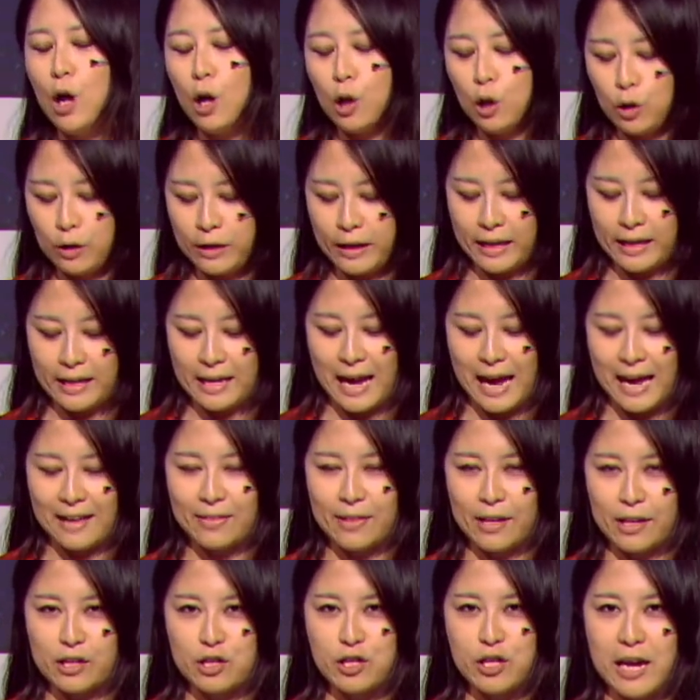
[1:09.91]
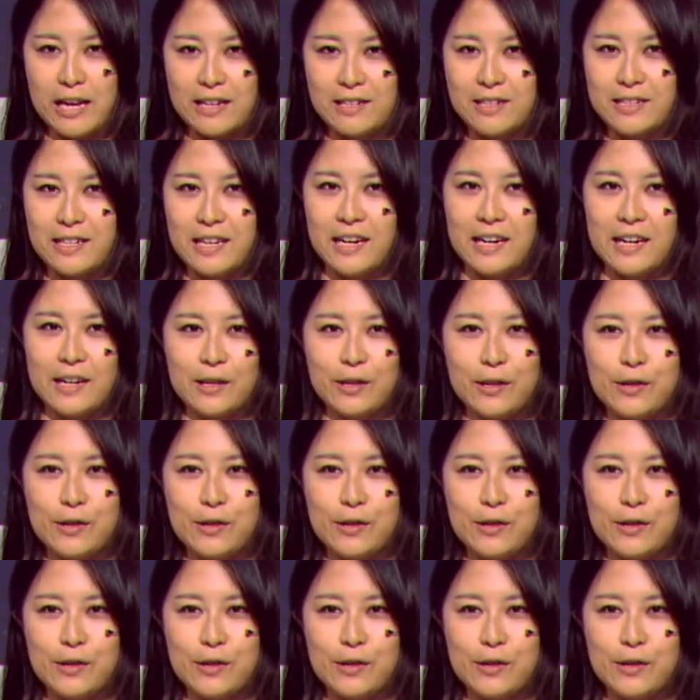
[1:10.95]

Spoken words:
looking at the agenda,